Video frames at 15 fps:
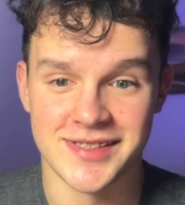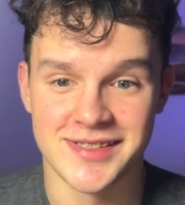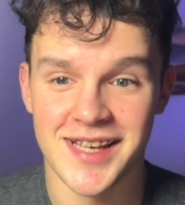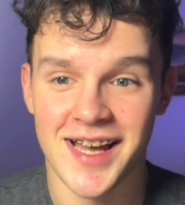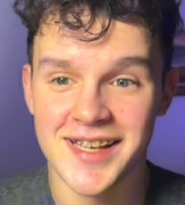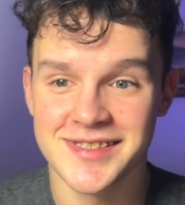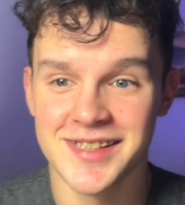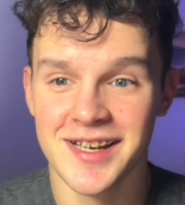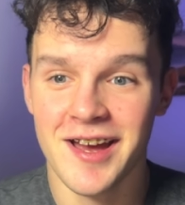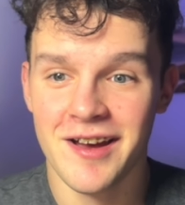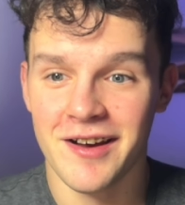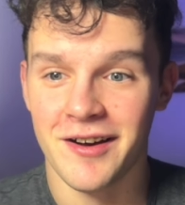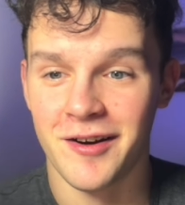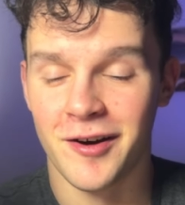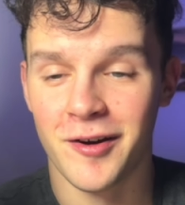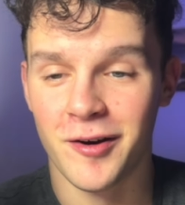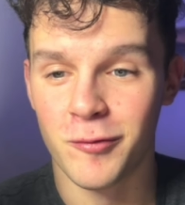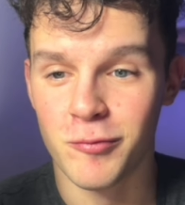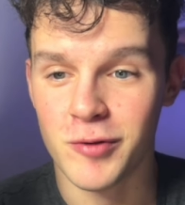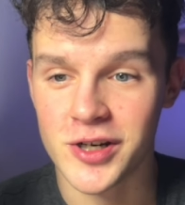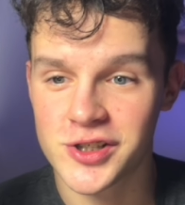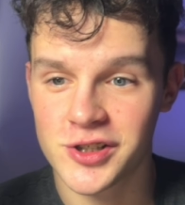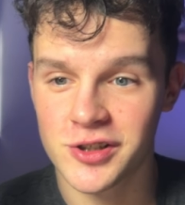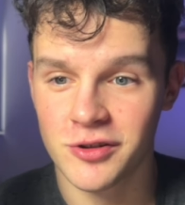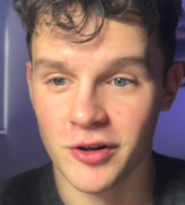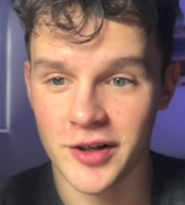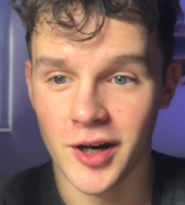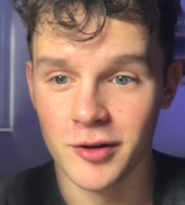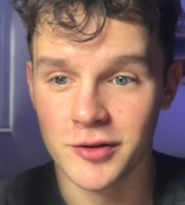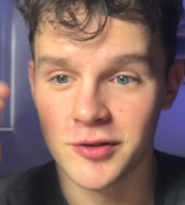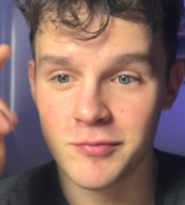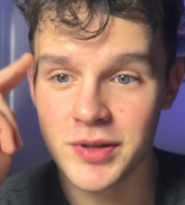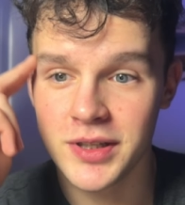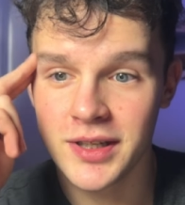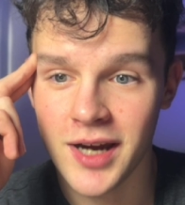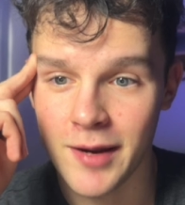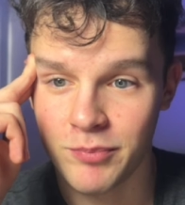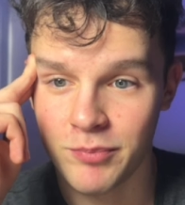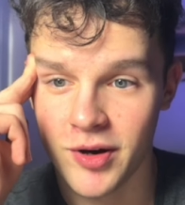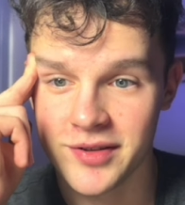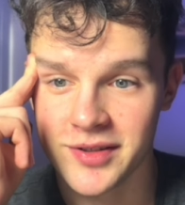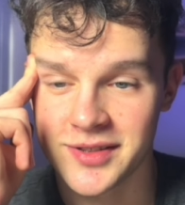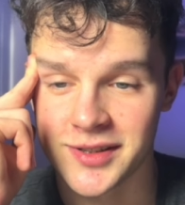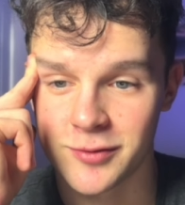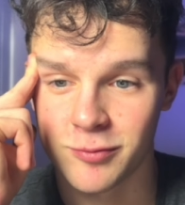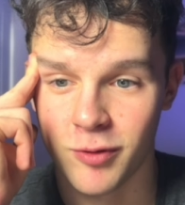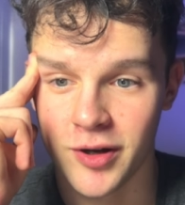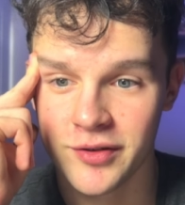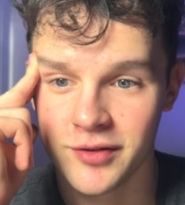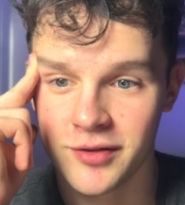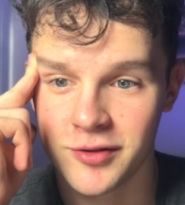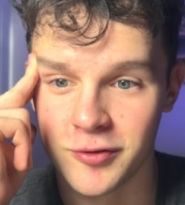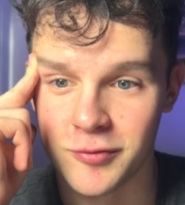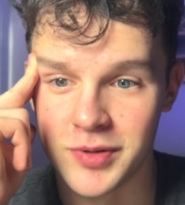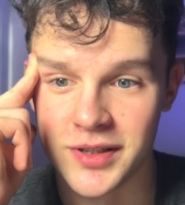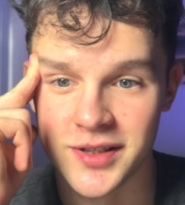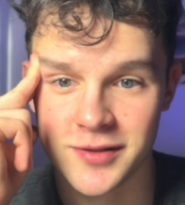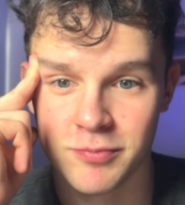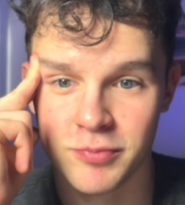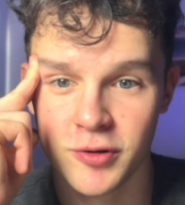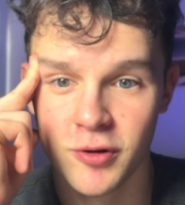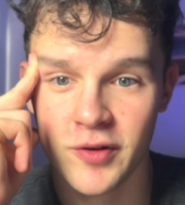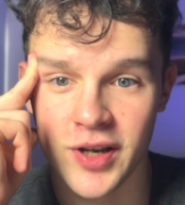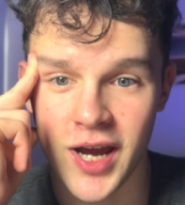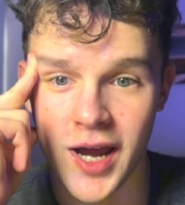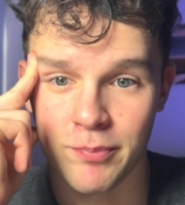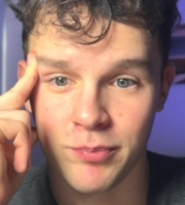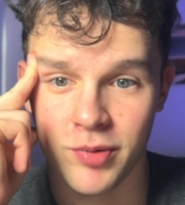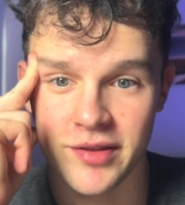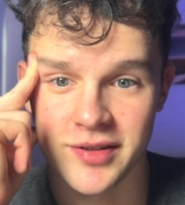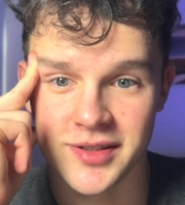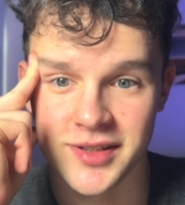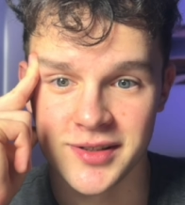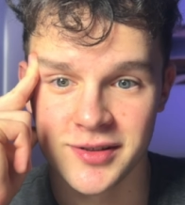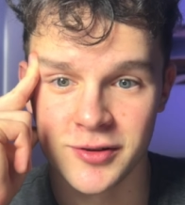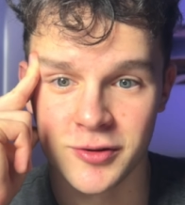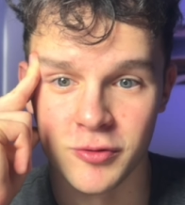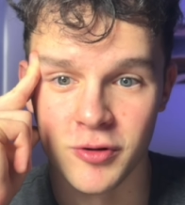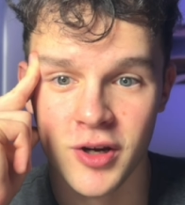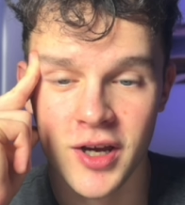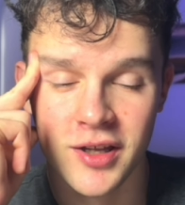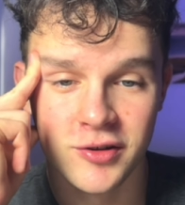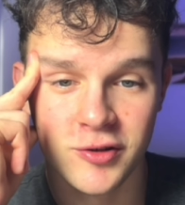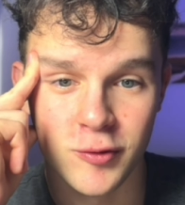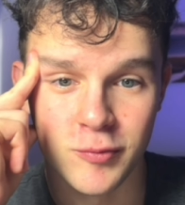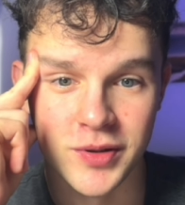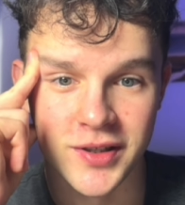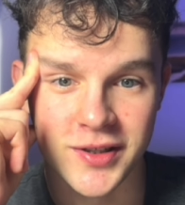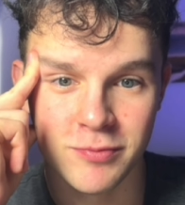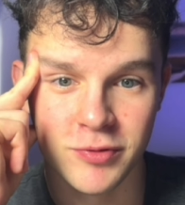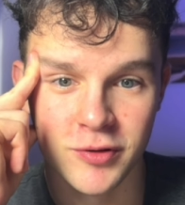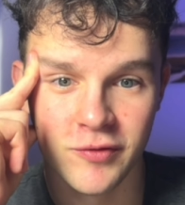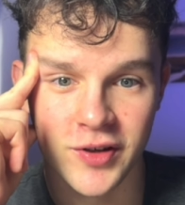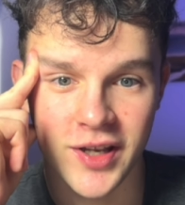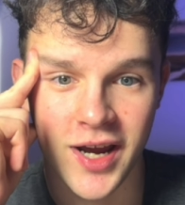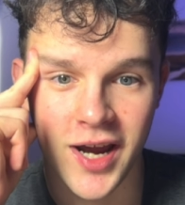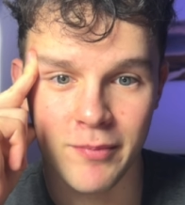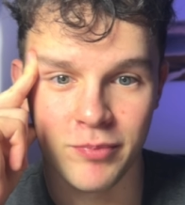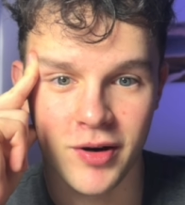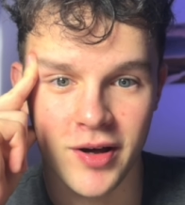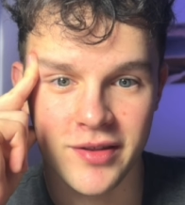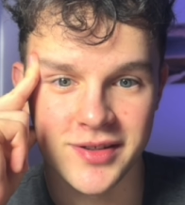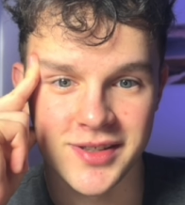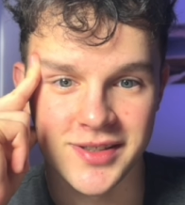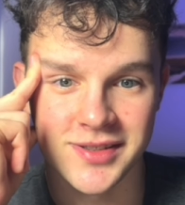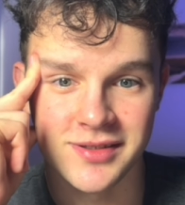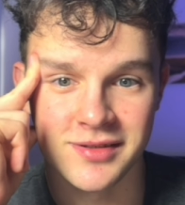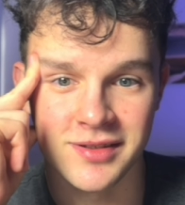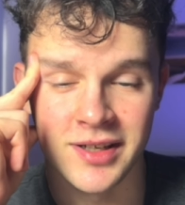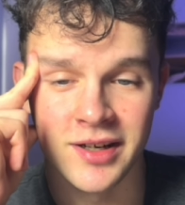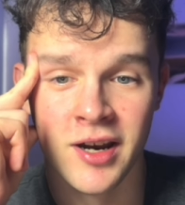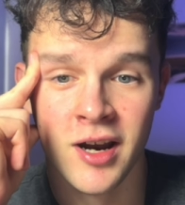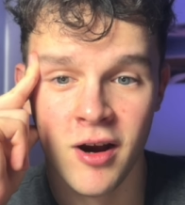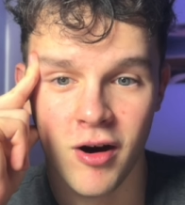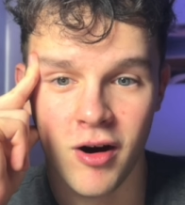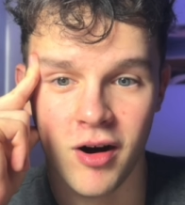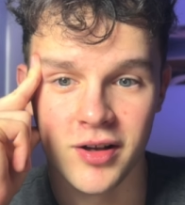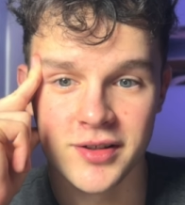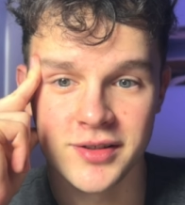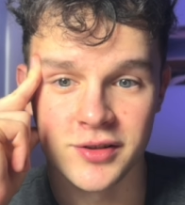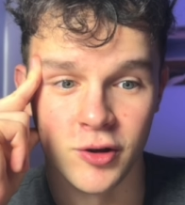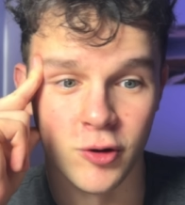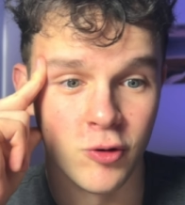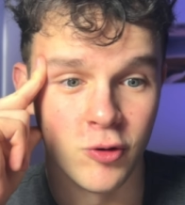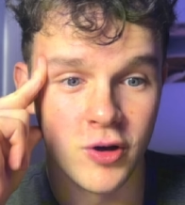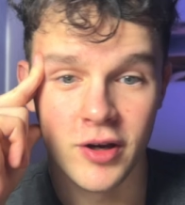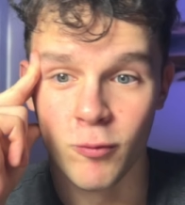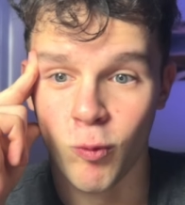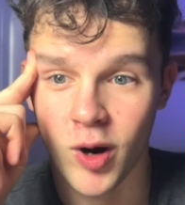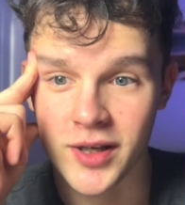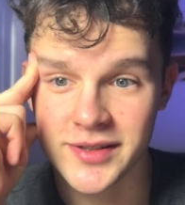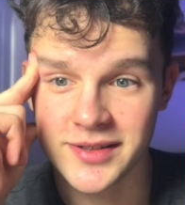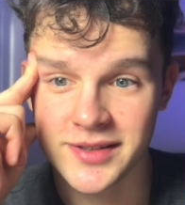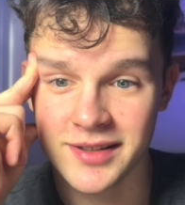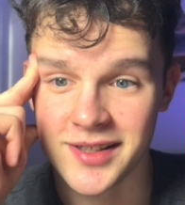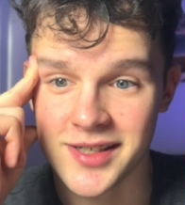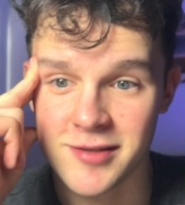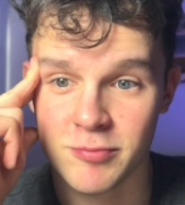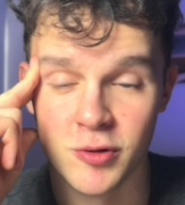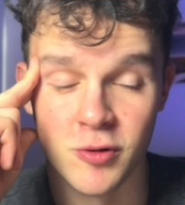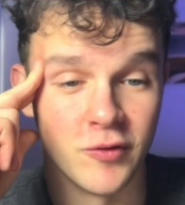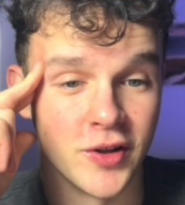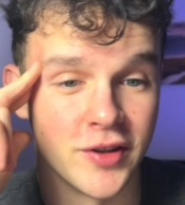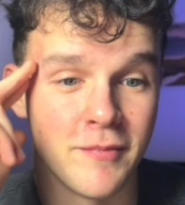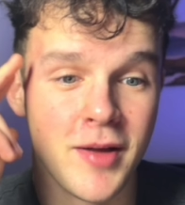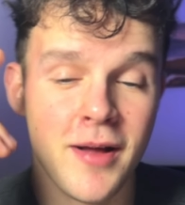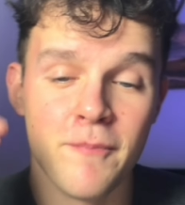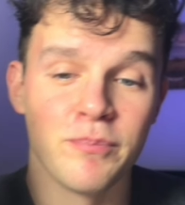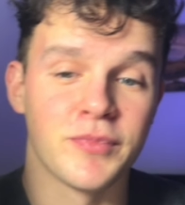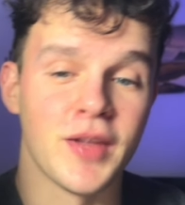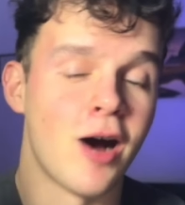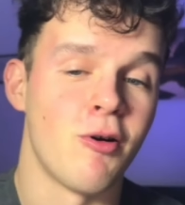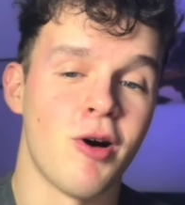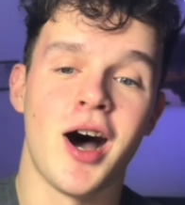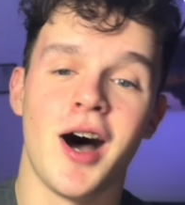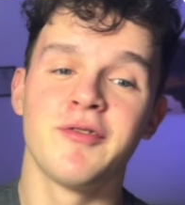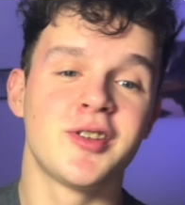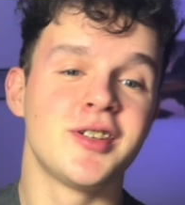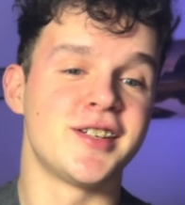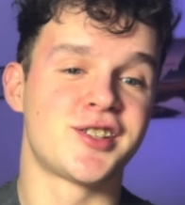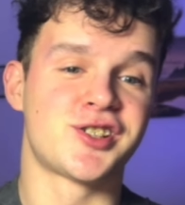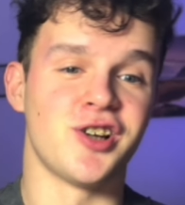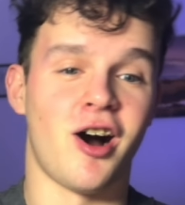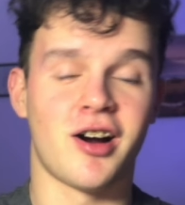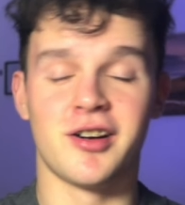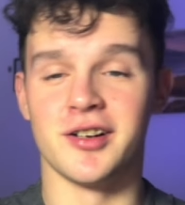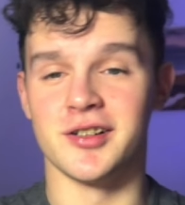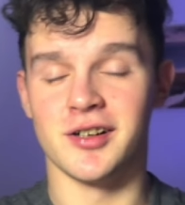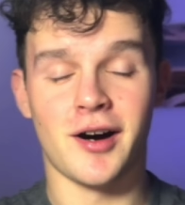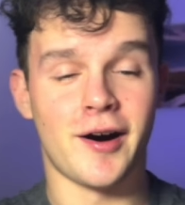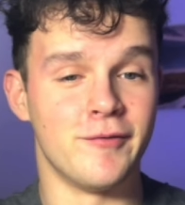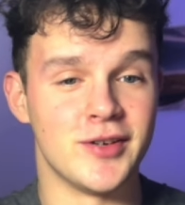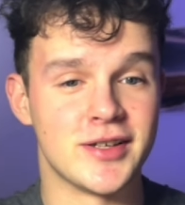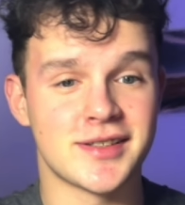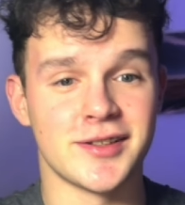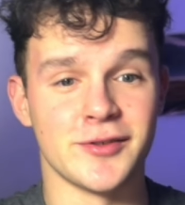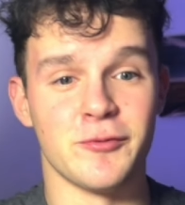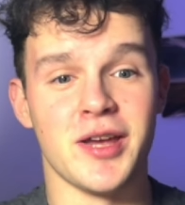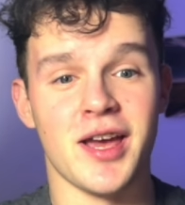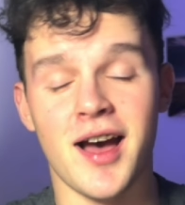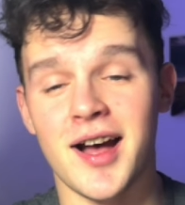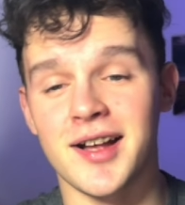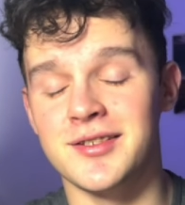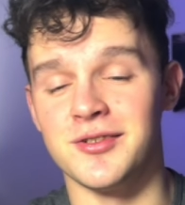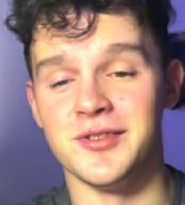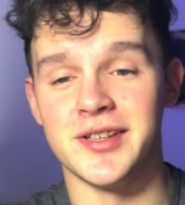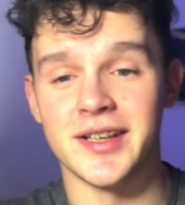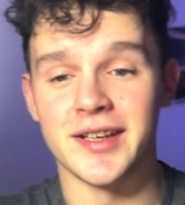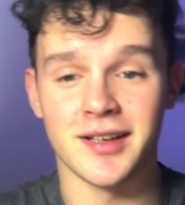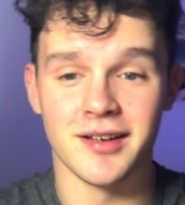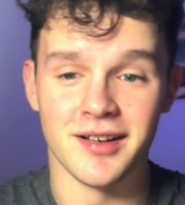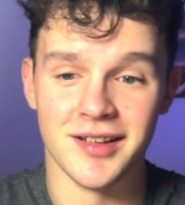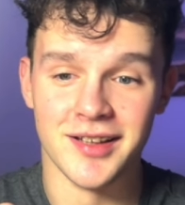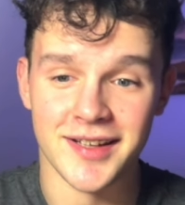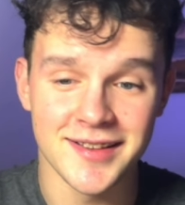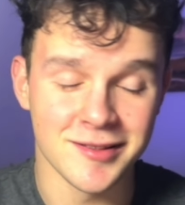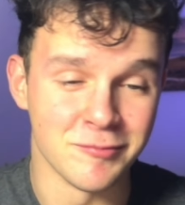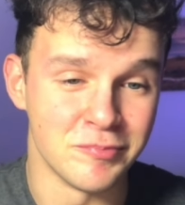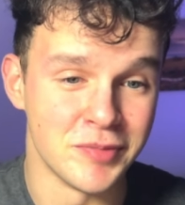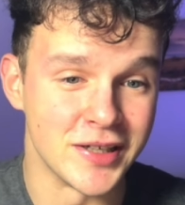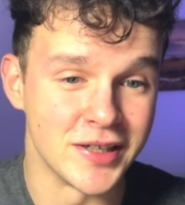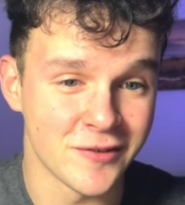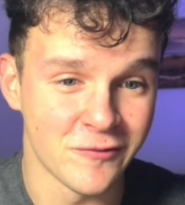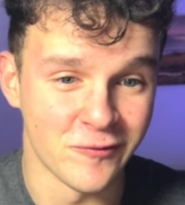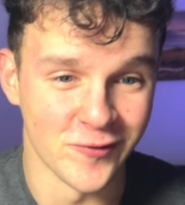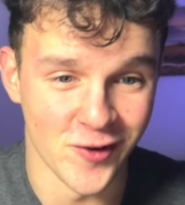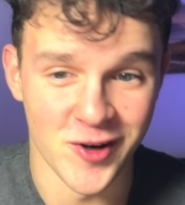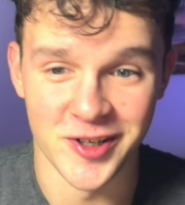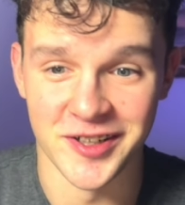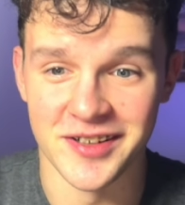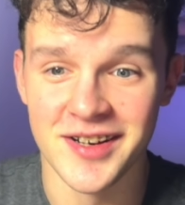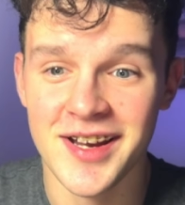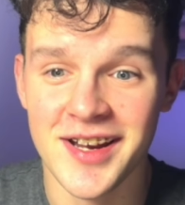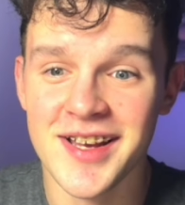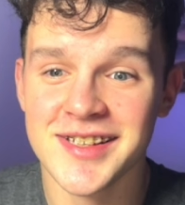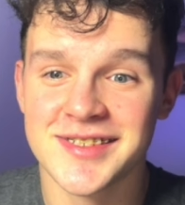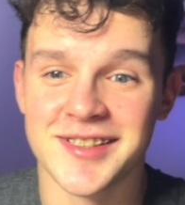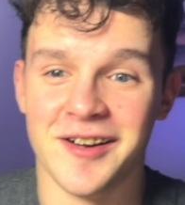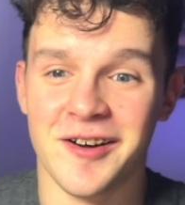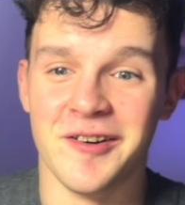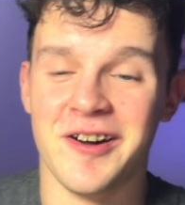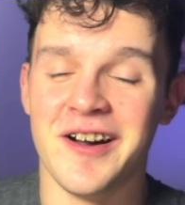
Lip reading: test, which turned out to be hypothesis 1 to be disproven, hypothesis 2 to be disproven, hypothesis 3 also was disproven. Now, after this shocker, obviously we had to dig a little bit further. So